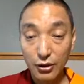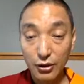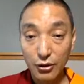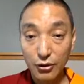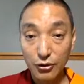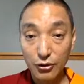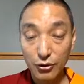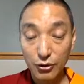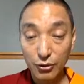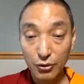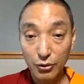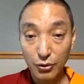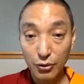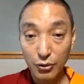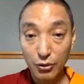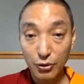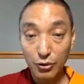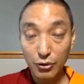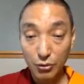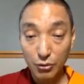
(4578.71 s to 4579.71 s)
So
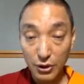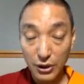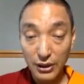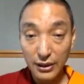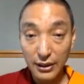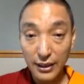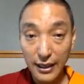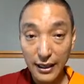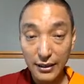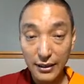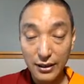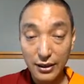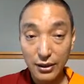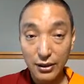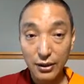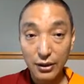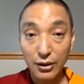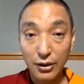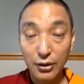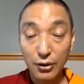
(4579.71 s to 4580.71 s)
doing that,
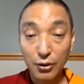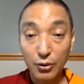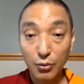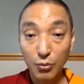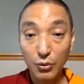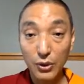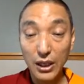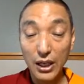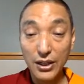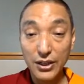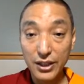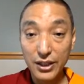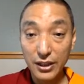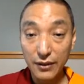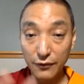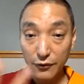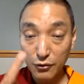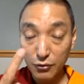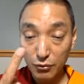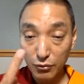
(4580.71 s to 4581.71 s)
we
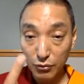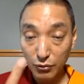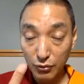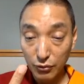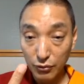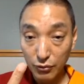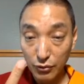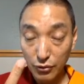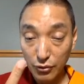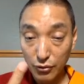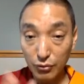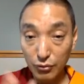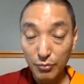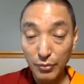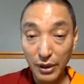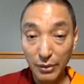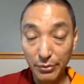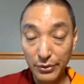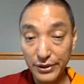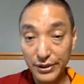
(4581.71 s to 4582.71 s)
achieve two
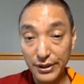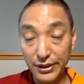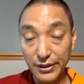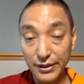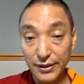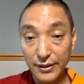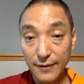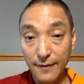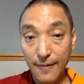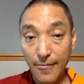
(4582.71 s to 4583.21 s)
purposes.